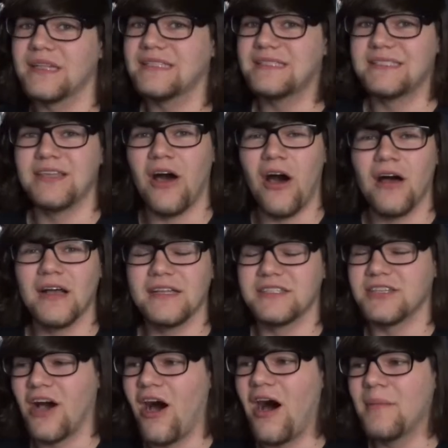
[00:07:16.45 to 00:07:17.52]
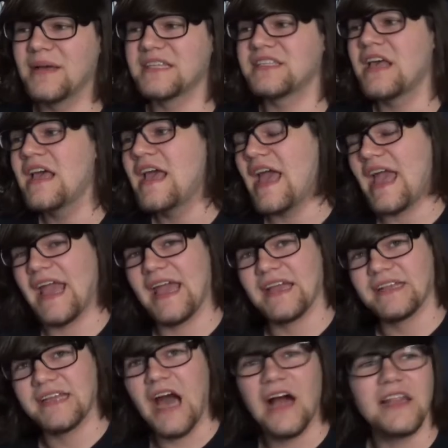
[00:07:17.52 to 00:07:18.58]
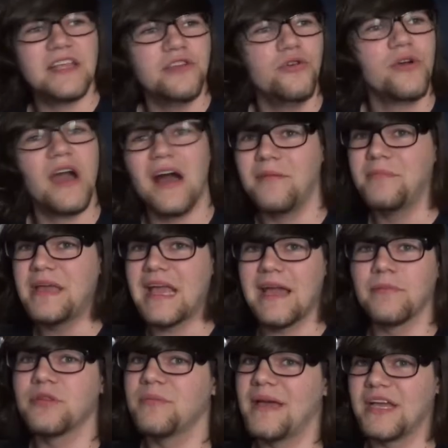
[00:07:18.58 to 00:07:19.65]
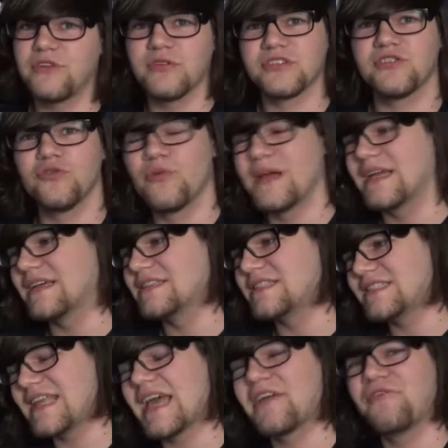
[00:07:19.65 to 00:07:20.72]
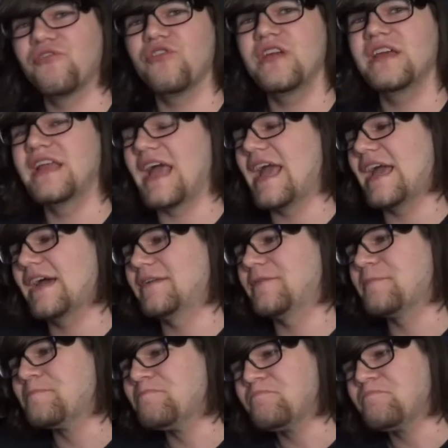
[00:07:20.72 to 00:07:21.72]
and Thomas and Kali Yuga, and being able to make Crystal Wing and Siegfried and